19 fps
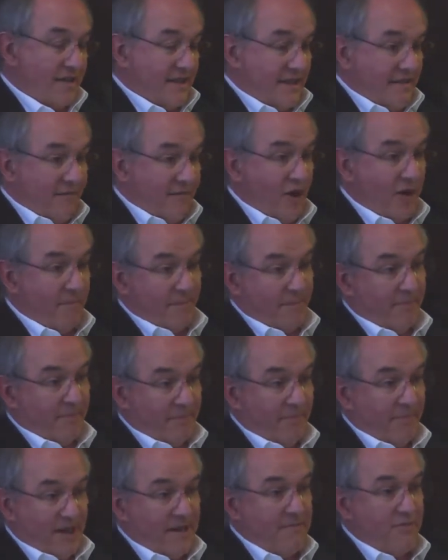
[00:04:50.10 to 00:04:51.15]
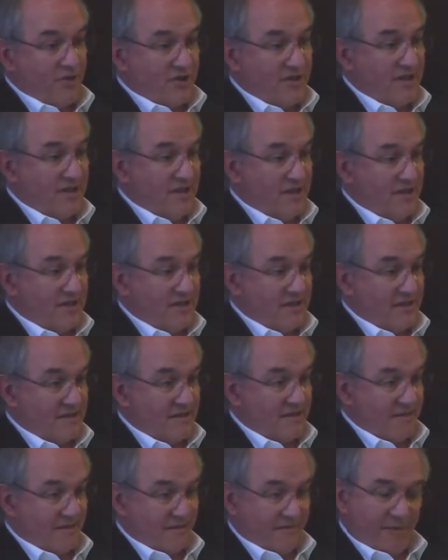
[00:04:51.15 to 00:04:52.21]
develop liberties
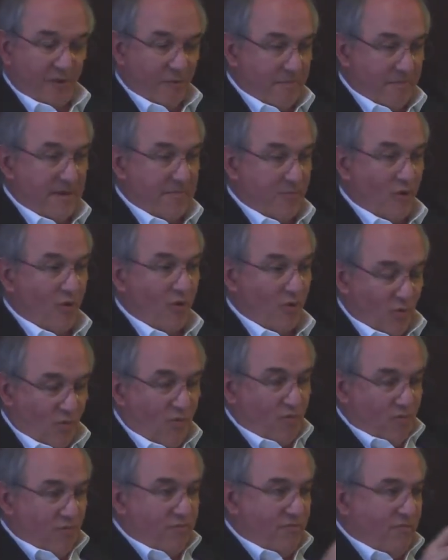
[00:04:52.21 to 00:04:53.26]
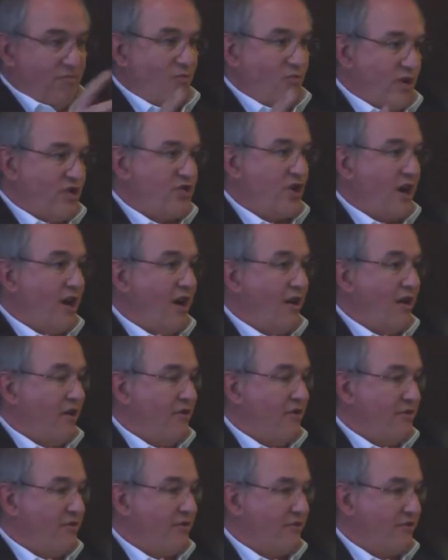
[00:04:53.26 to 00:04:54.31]
for people which are
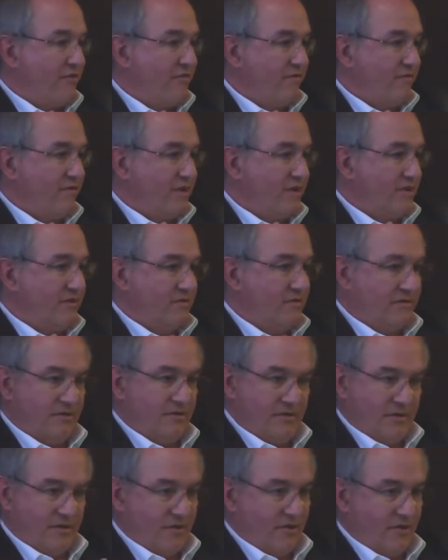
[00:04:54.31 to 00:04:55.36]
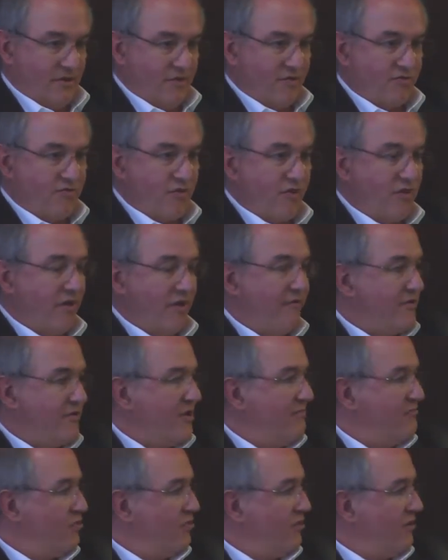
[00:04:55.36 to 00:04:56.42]
under the control of
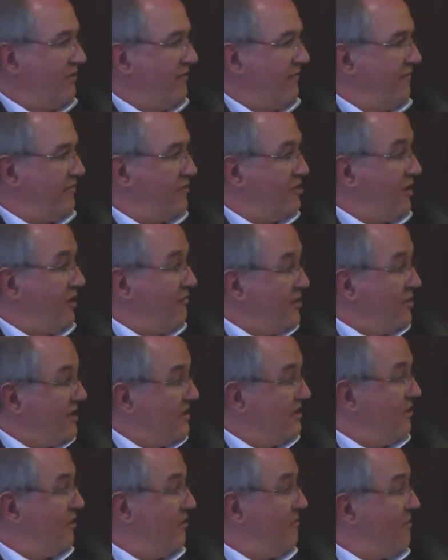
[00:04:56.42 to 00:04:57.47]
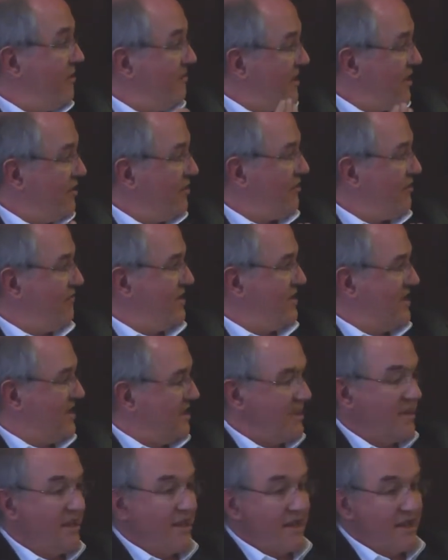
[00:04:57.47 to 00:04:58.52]
some sort of sovereign or public authority.
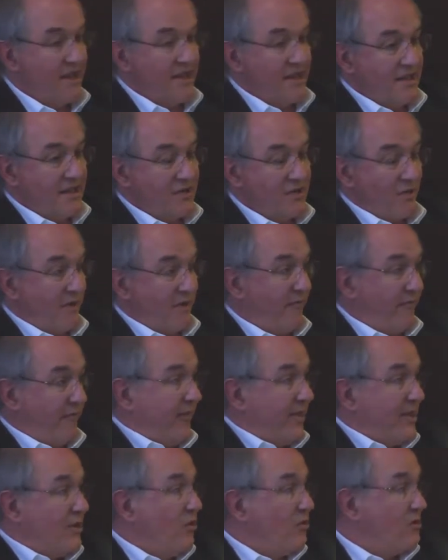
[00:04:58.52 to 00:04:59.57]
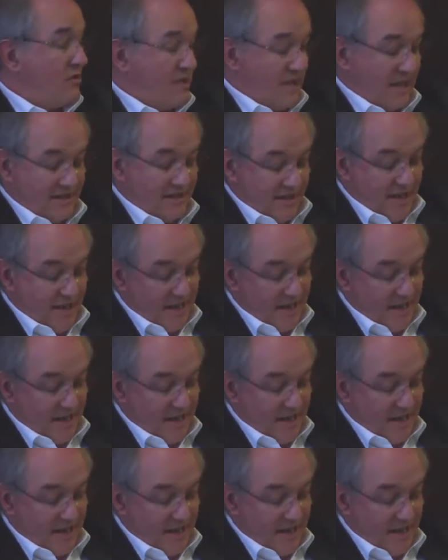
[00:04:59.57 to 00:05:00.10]
So if it goes till the